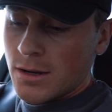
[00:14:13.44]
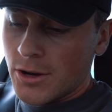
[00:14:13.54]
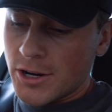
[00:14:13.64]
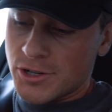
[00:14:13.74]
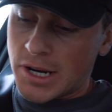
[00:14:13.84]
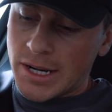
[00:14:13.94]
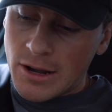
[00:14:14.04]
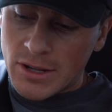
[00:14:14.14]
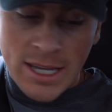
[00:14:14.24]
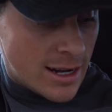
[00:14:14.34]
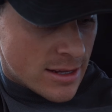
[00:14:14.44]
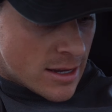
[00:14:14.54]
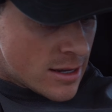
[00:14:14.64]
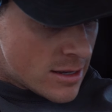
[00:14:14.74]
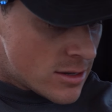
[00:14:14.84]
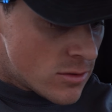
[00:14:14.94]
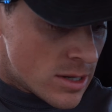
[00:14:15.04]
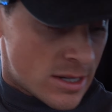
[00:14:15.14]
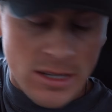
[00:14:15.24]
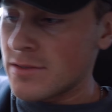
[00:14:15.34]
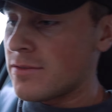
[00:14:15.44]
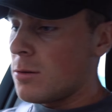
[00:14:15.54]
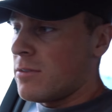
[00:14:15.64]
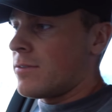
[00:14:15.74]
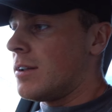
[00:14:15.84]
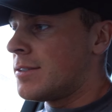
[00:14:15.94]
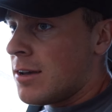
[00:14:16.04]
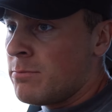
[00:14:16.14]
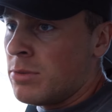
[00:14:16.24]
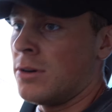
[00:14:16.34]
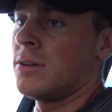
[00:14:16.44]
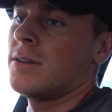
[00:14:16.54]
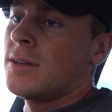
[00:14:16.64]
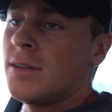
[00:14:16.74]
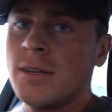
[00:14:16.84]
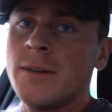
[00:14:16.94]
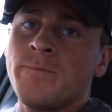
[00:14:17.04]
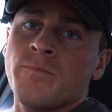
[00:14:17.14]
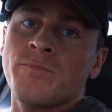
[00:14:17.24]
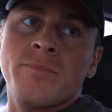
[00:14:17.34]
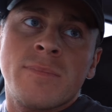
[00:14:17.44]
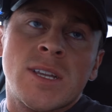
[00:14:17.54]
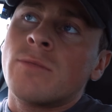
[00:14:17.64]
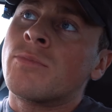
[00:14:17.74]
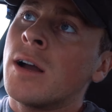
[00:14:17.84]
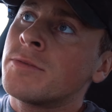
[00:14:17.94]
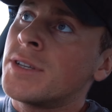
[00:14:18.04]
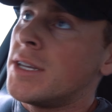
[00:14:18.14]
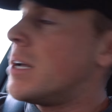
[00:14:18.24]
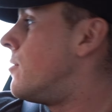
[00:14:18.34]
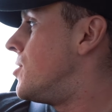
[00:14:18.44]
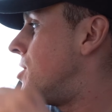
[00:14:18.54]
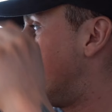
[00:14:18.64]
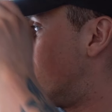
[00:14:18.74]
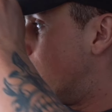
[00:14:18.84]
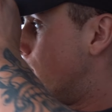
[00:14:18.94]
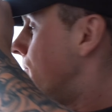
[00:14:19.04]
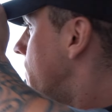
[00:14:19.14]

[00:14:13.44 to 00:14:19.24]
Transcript: others right now killing it with this form of content, but props to the LG, bro.